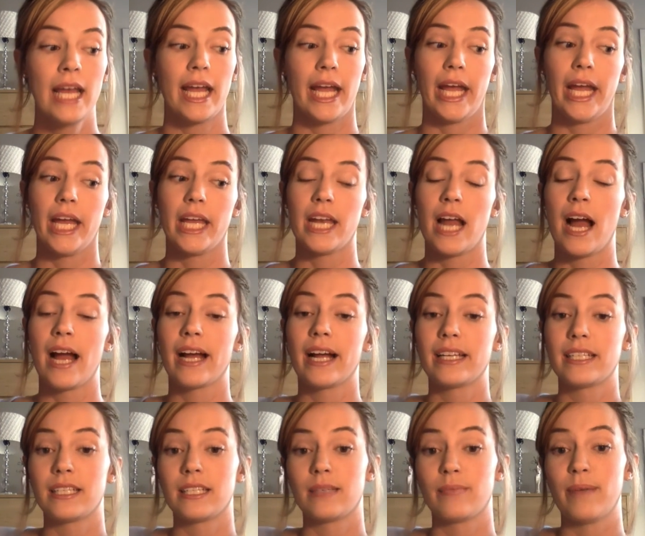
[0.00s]
and I got
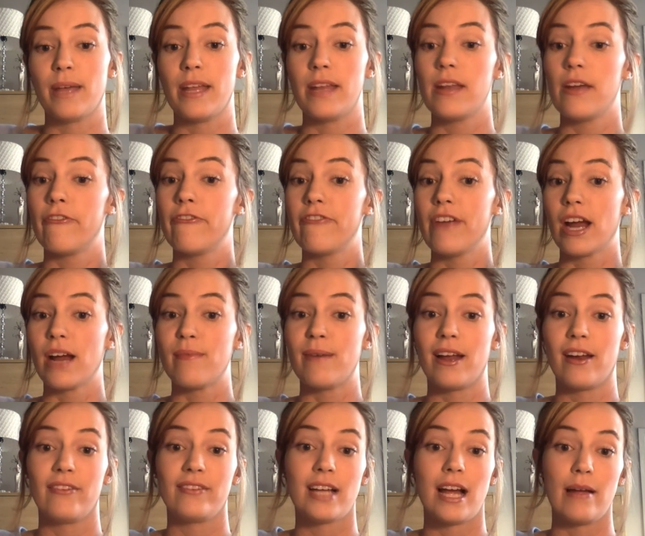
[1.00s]
to spend a fair
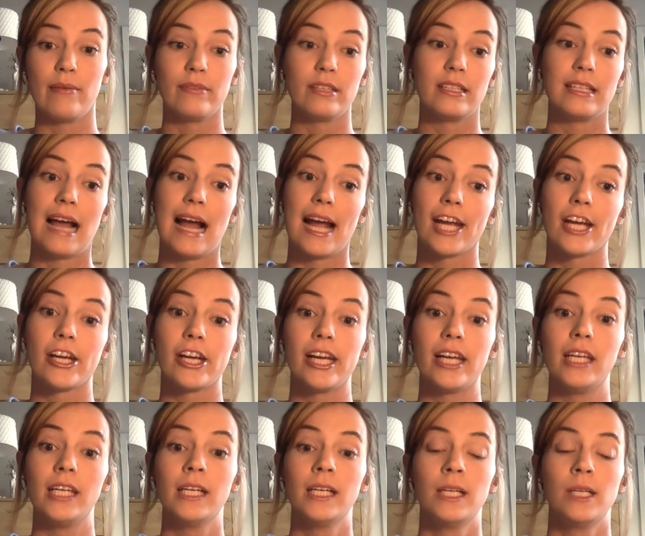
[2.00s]
amount of time with Zachary.